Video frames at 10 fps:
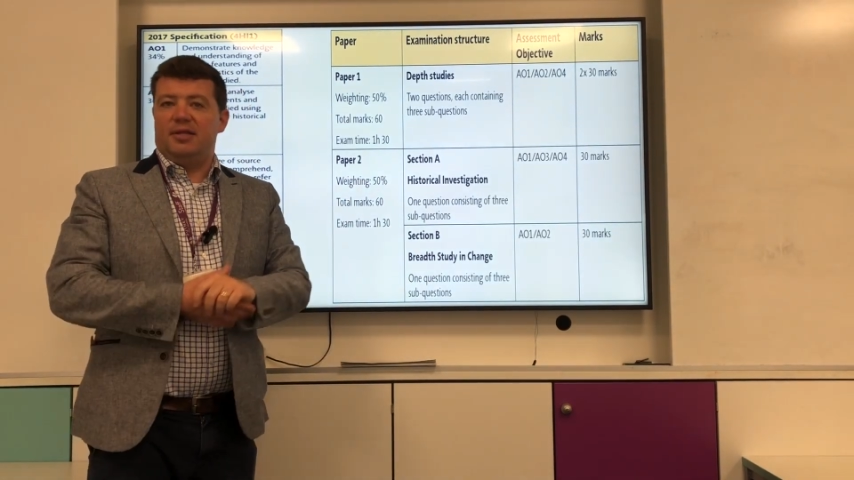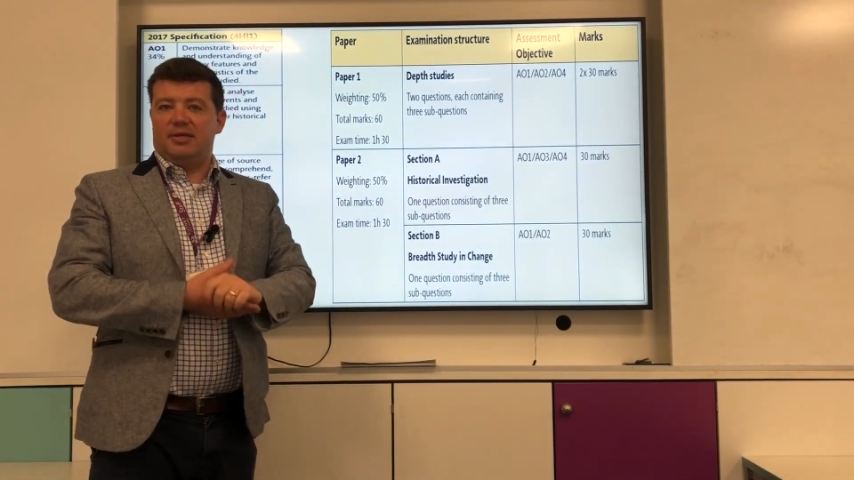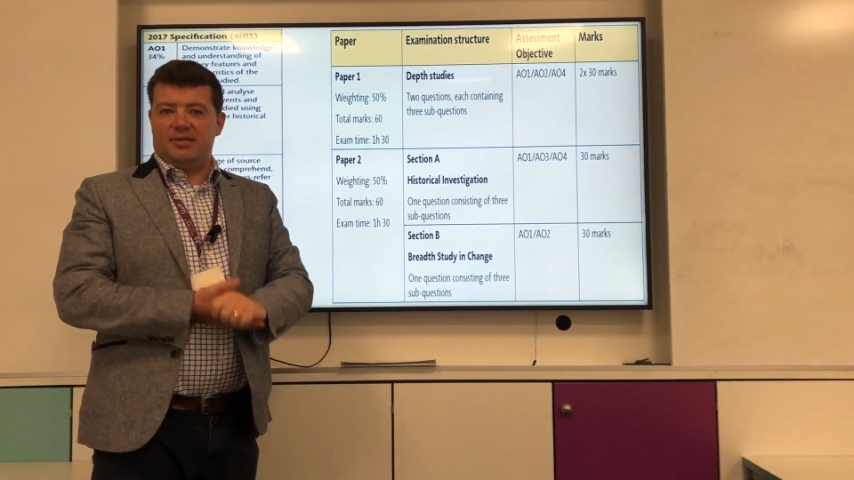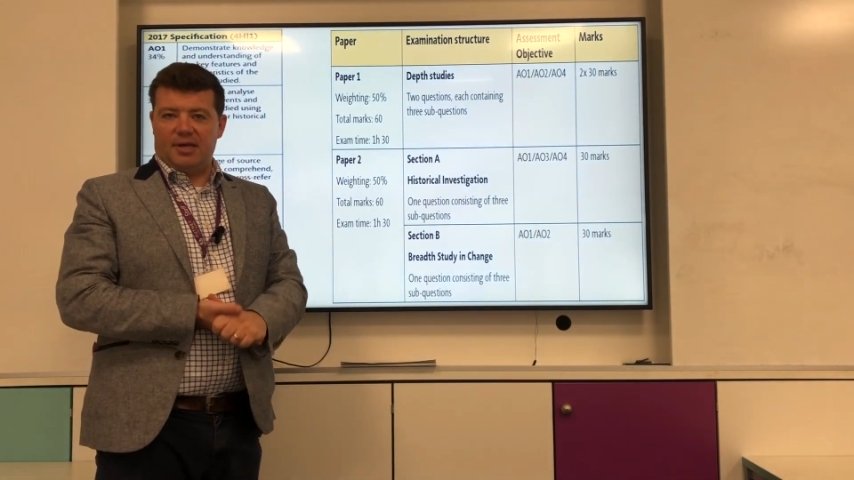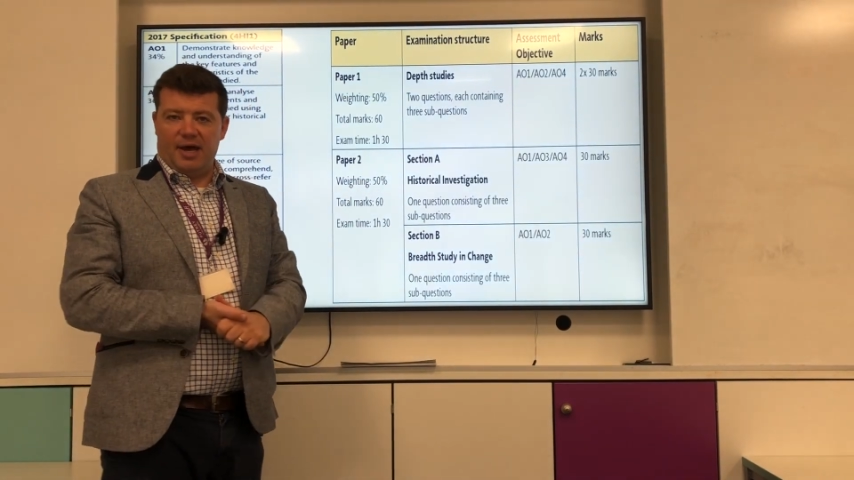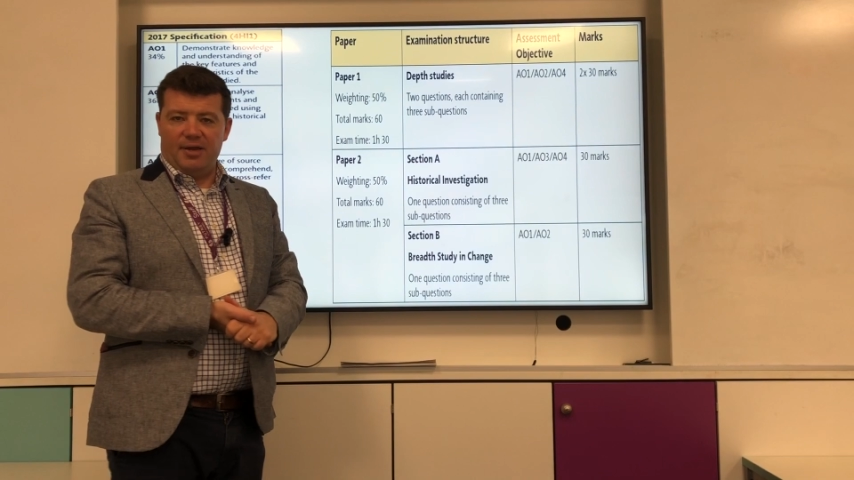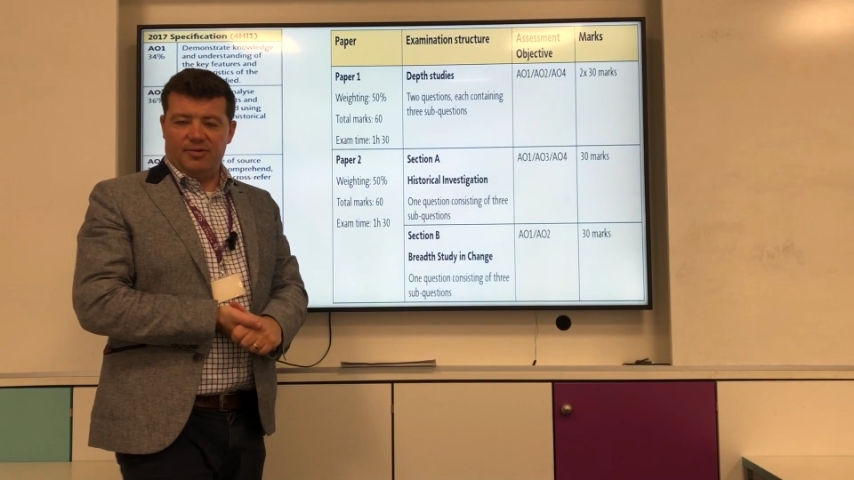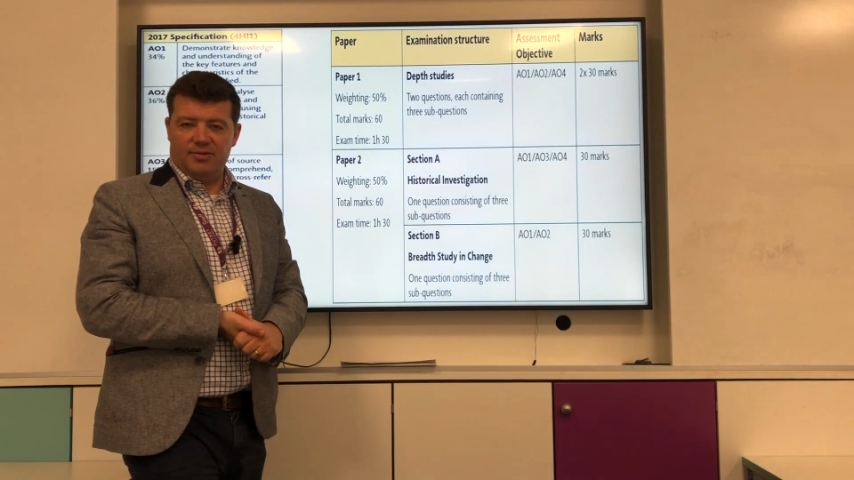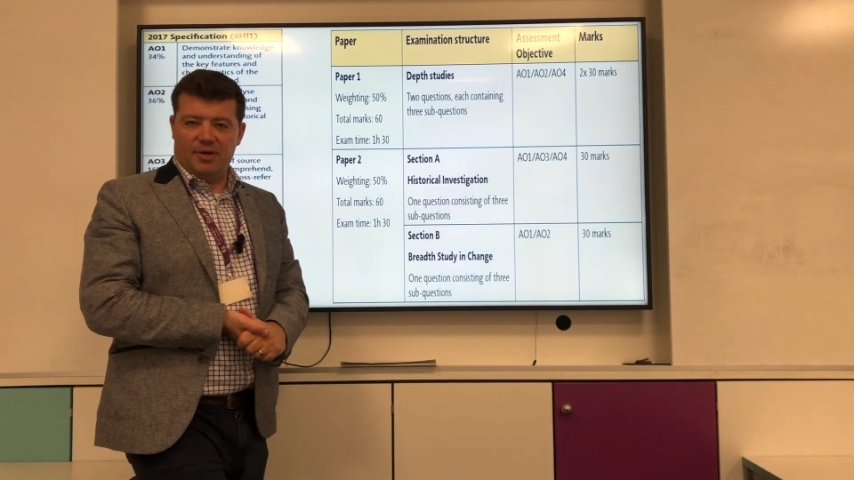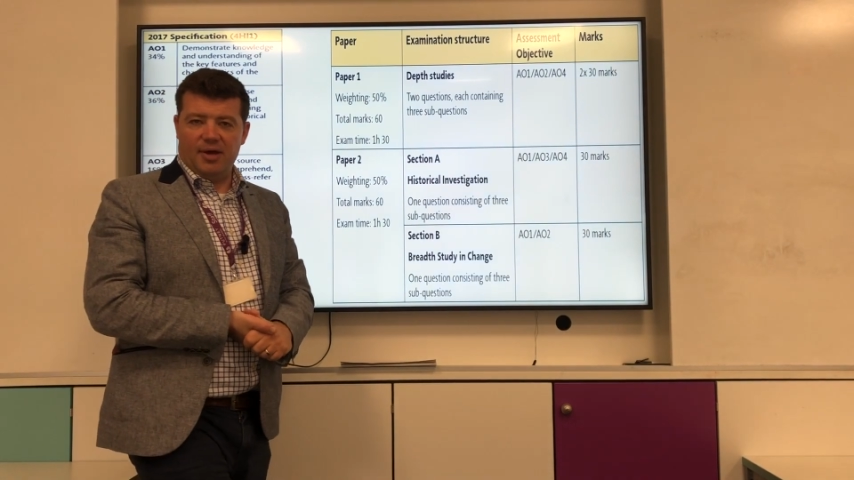
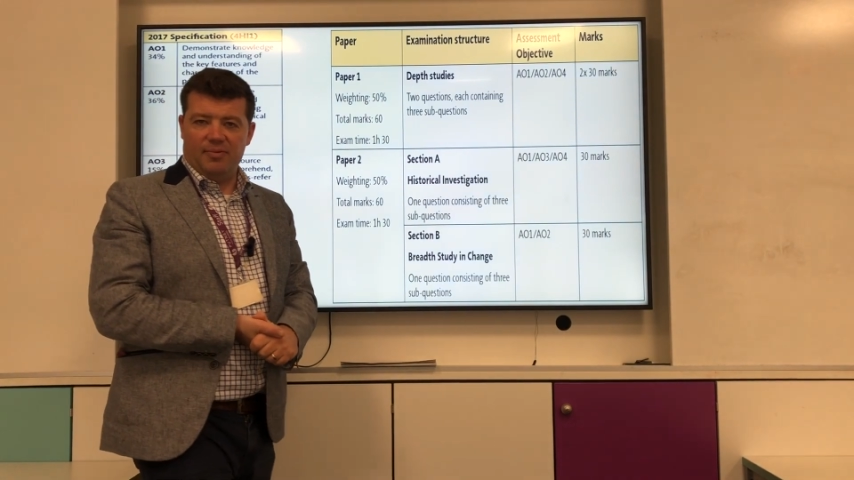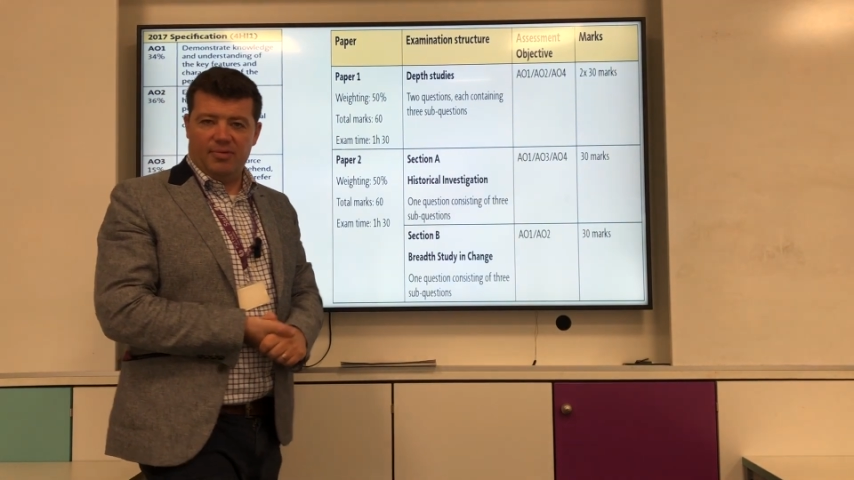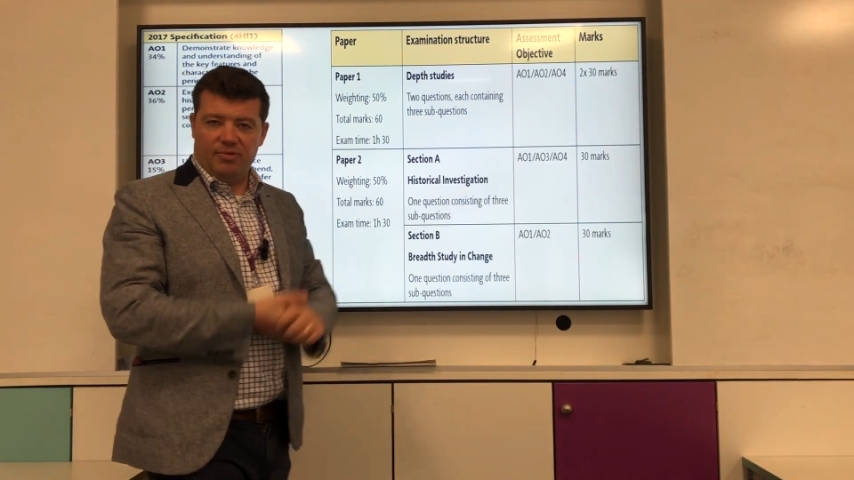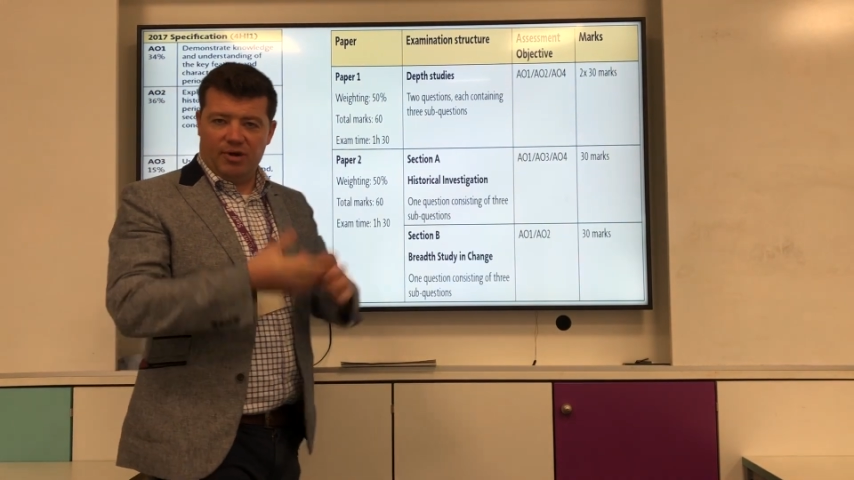and the